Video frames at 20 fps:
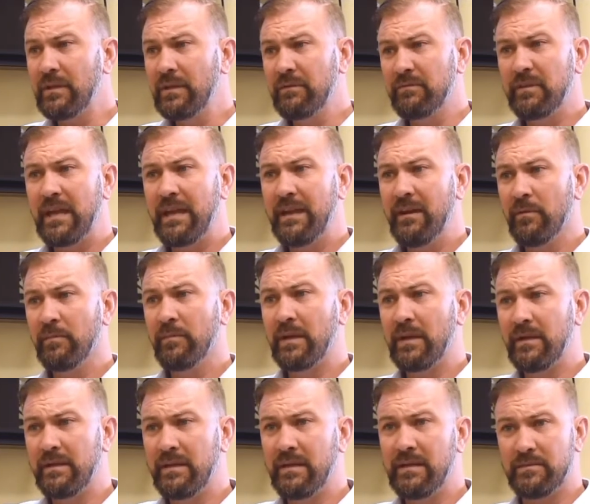of care, but
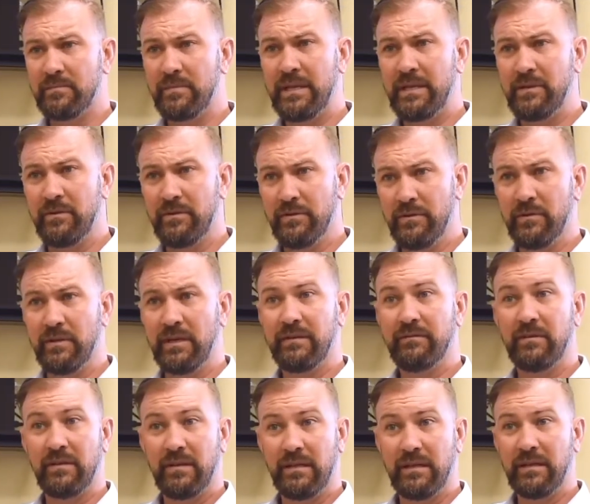it does mean you're doing
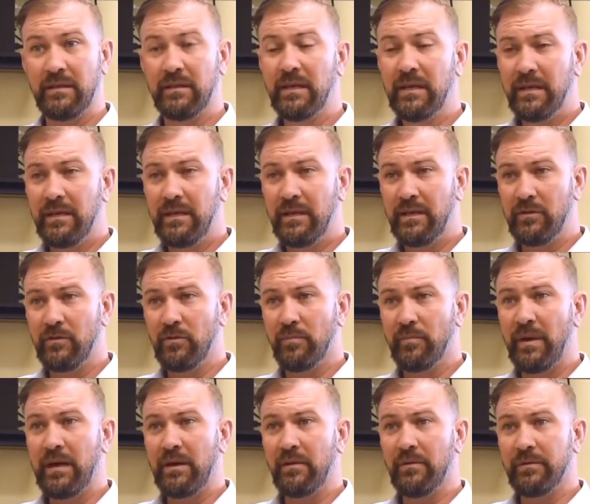everything in your
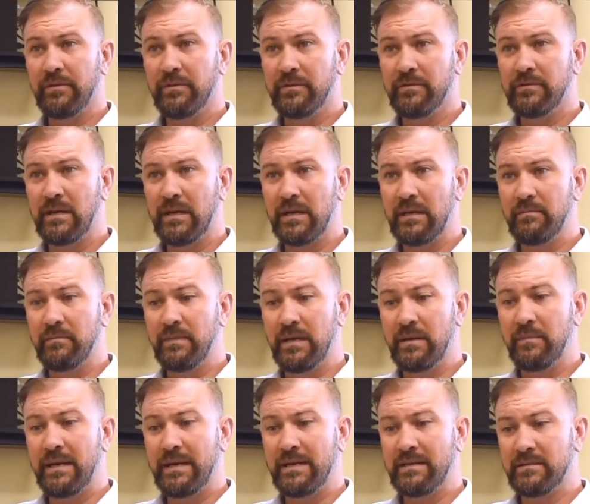power to try and
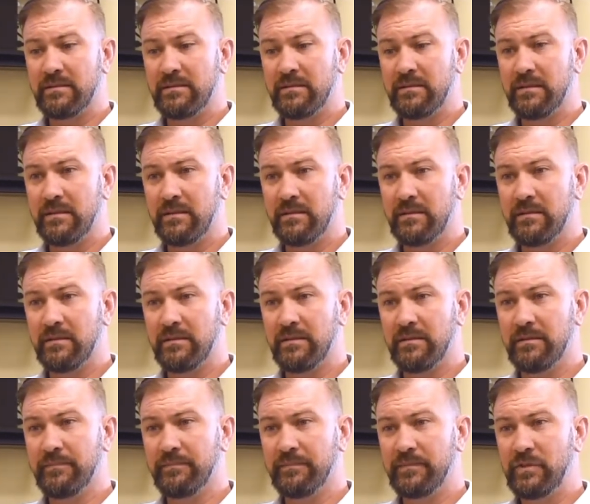minimize the
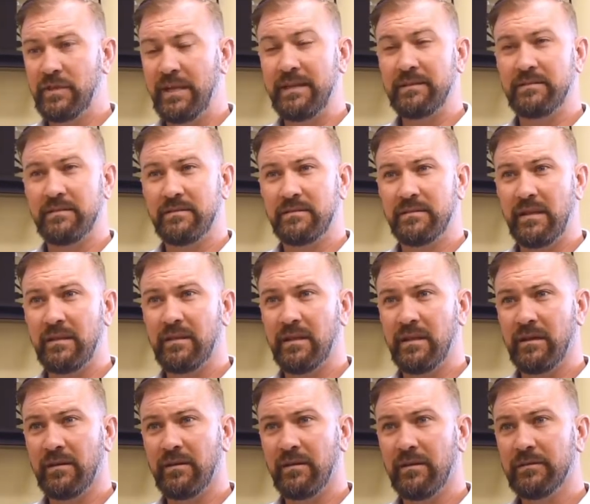chances
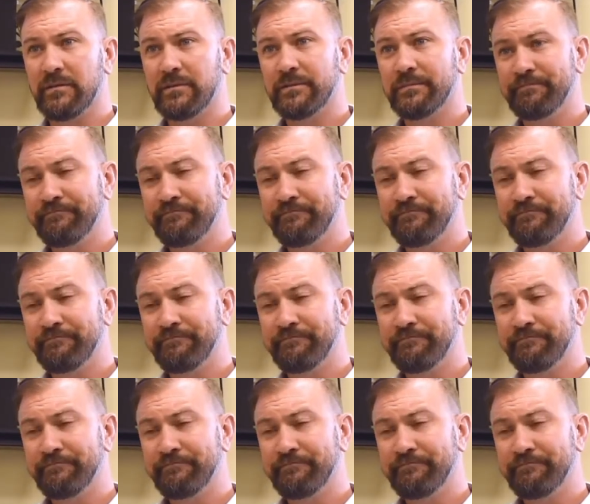that occurs.